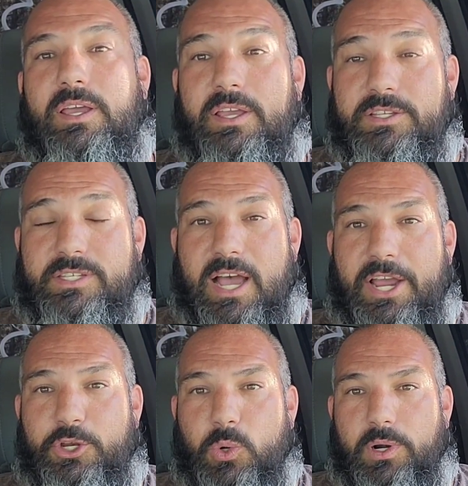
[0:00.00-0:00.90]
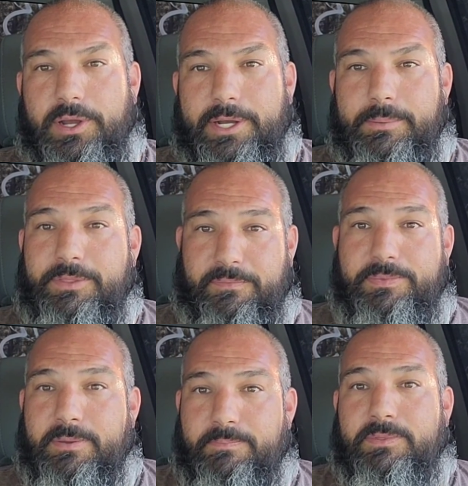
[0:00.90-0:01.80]
inside your to
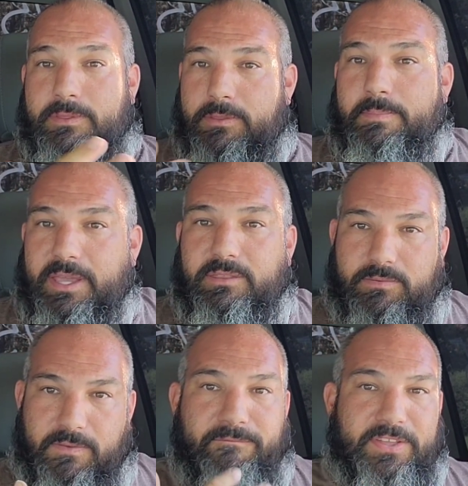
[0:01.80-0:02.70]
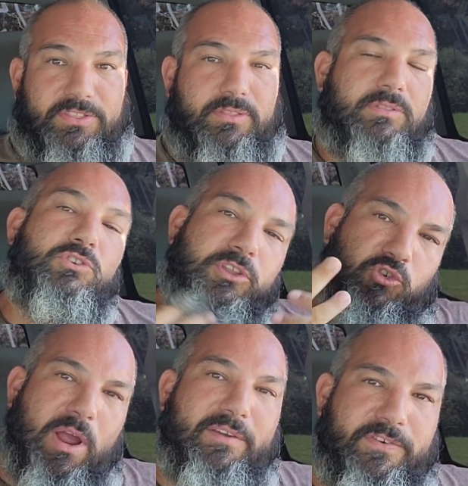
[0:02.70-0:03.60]
make the fit, so the
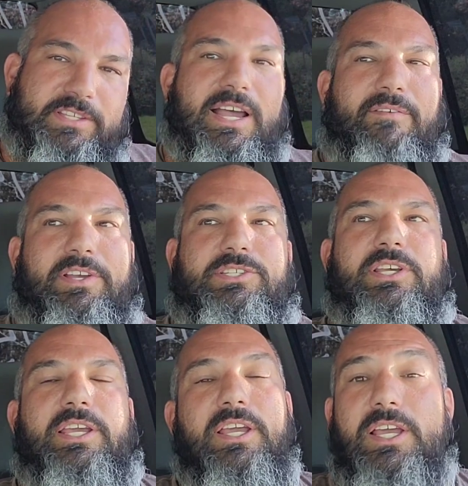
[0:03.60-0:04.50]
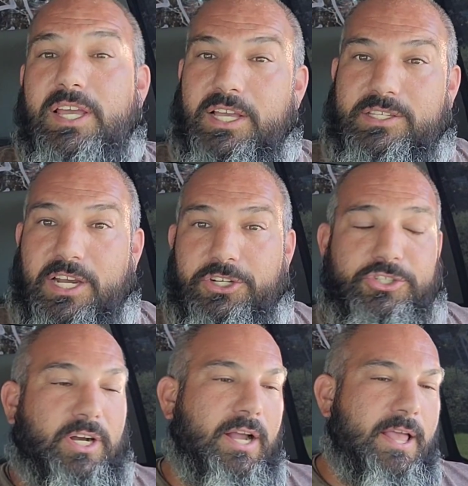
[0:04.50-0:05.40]
crank fits obviously inside your
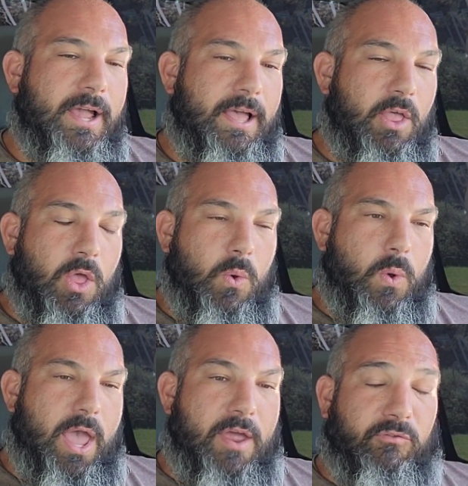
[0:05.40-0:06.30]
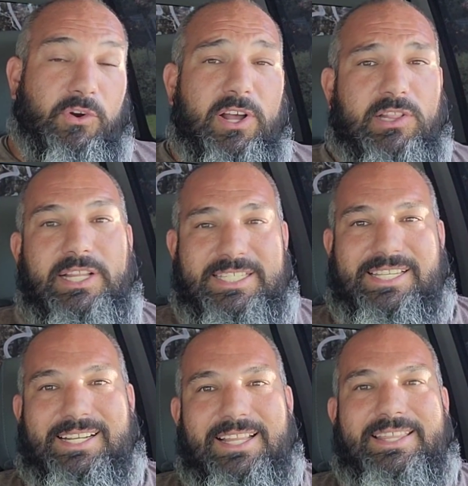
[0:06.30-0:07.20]
truck. And
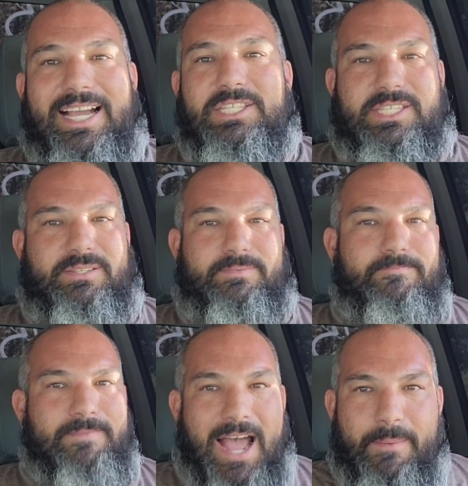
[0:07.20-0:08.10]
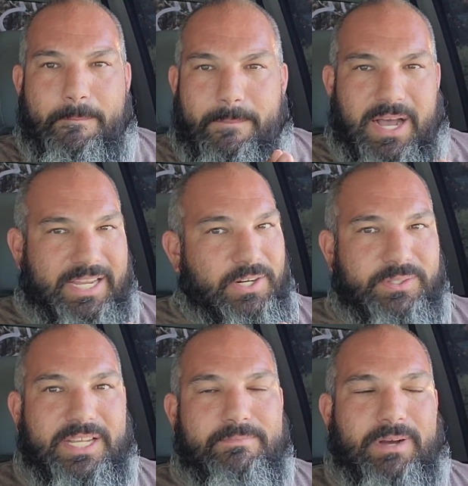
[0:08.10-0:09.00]
realistically, that's not much. You
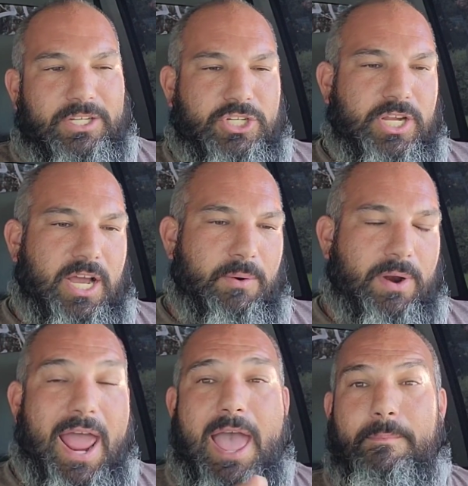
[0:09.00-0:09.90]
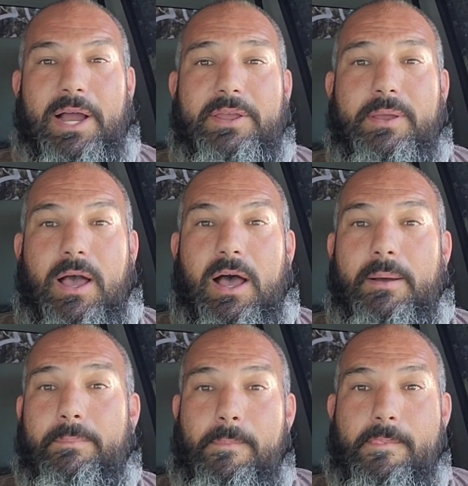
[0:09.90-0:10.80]
don't need much. When I had my
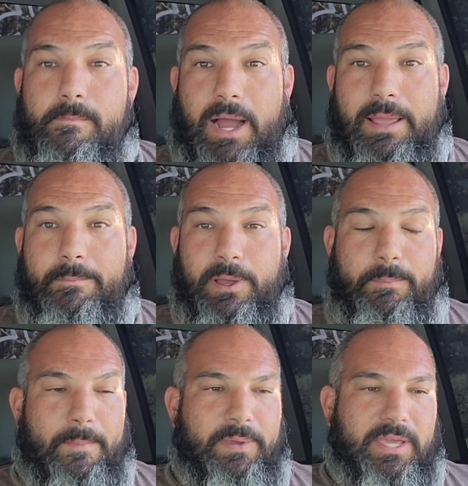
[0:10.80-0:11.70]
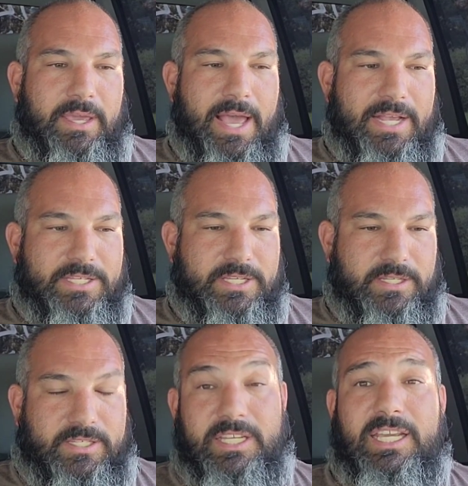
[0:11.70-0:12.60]
mine built by BES,
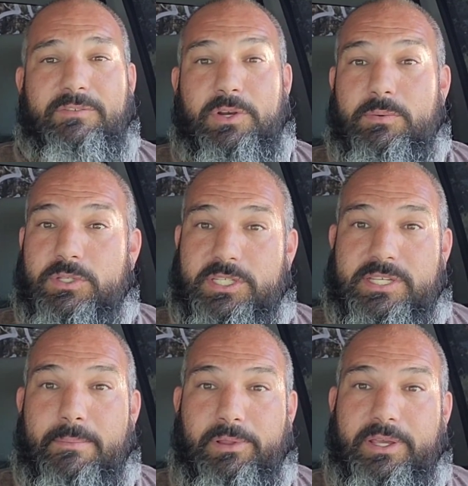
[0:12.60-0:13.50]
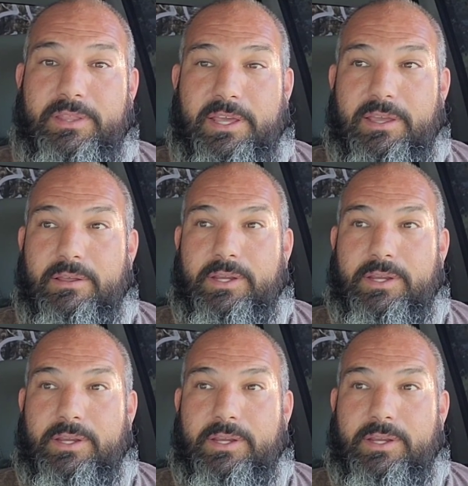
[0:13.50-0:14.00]
Steve, when he was assembling the